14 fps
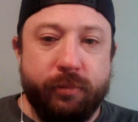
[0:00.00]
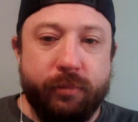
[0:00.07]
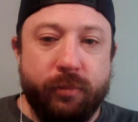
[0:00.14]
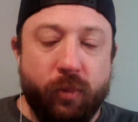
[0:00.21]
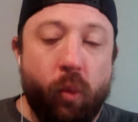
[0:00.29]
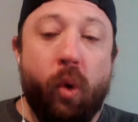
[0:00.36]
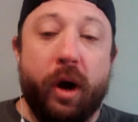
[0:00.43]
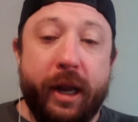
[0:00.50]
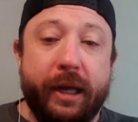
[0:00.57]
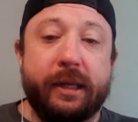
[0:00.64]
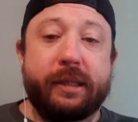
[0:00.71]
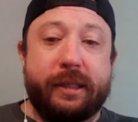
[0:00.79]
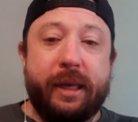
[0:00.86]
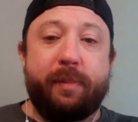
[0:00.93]
What
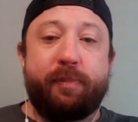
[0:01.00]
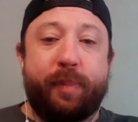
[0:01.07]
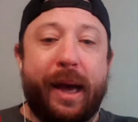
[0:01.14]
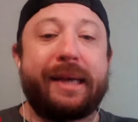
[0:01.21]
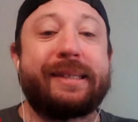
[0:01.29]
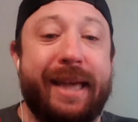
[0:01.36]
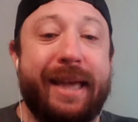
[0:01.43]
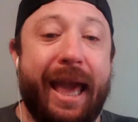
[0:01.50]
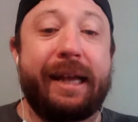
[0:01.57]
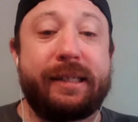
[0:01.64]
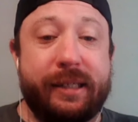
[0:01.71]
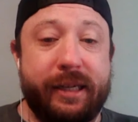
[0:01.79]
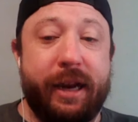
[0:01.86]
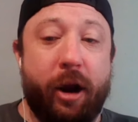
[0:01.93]
is the best case
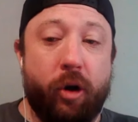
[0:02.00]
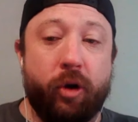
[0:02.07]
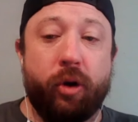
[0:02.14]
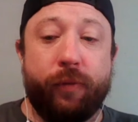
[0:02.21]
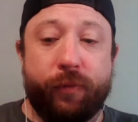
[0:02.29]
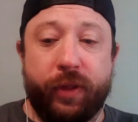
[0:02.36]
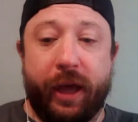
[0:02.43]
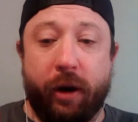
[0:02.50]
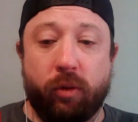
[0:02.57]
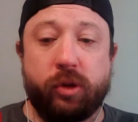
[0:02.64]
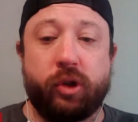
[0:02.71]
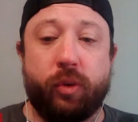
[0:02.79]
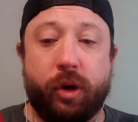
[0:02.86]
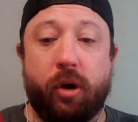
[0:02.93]
scenario for the
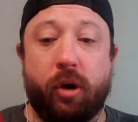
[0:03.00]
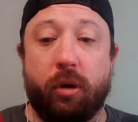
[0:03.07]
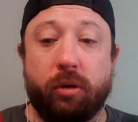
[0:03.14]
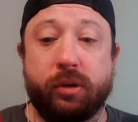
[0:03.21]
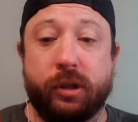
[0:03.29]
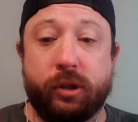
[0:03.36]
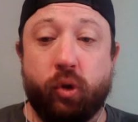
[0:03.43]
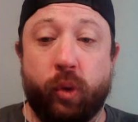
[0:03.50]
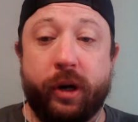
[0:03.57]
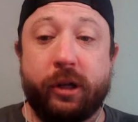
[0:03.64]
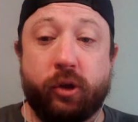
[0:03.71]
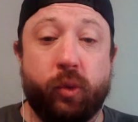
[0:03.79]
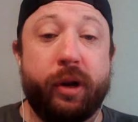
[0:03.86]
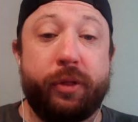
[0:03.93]
Arizona Cardinals in twenty
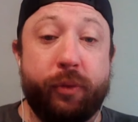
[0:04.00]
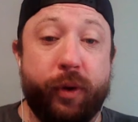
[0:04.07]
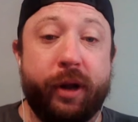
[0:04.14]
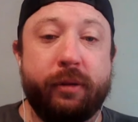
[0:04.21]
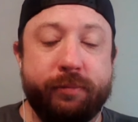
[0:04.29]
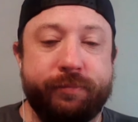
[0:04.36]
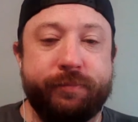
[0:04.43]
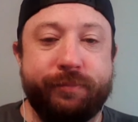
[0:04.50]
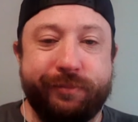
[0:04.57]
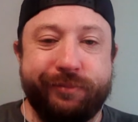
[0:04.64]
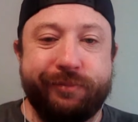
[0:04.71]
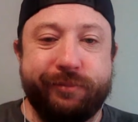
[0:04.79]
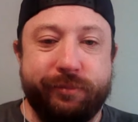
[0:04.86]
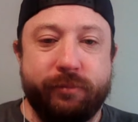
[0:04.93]
twenty-three?
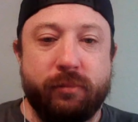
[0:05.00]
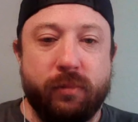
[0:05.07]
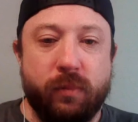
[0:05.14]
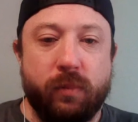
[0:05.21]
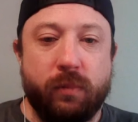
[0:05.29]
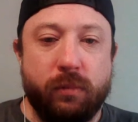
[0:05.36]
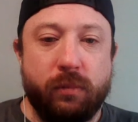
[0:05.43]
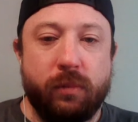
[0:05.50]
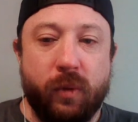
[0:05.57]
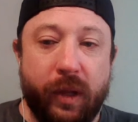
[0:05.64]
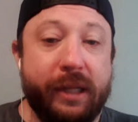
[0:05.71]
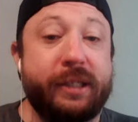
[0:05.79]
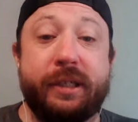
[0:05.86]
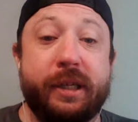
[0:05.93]

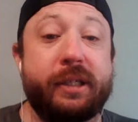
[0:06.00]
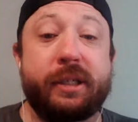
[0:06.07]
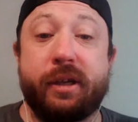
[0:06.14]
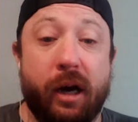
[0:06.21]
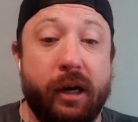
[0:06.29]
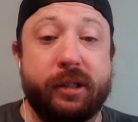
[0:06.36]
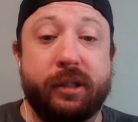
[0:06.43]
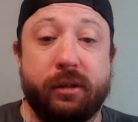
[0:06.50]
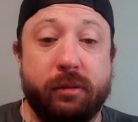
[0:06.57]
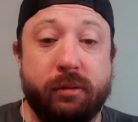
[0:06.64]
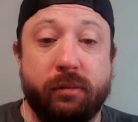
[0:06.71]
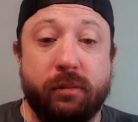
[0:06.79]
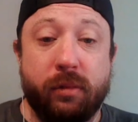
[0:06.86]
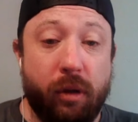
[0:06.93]
Let's discuss.
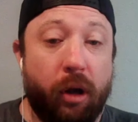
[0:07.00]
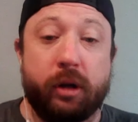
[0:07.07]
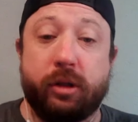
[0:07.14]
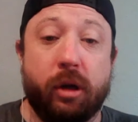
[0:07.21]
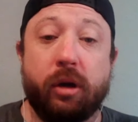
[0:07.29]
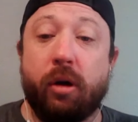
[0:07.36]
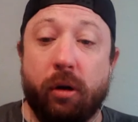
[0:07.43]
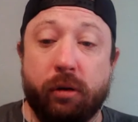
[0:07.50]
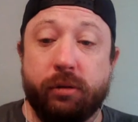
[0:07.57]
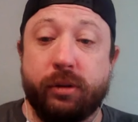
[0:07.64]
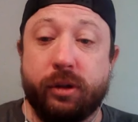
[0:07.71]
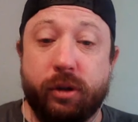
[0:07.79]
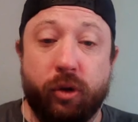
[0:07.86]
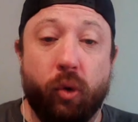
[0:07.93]
Locked On
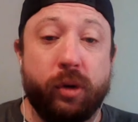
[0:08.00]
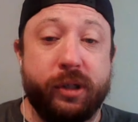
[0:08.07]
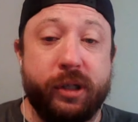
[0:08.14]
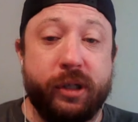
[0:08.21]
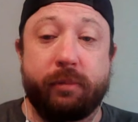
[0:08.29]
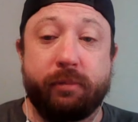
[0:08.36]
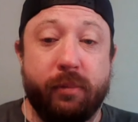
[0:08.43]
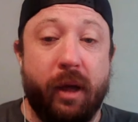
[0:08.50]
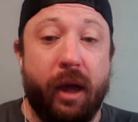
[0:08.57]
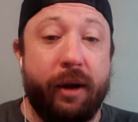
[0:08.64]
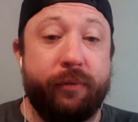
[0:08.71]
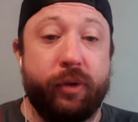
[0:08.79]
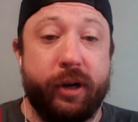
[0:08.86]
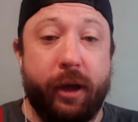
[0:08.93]
Cardinals, your team
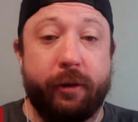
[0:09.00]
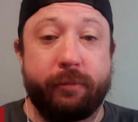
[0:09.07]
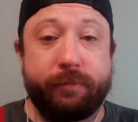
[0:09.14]
every day.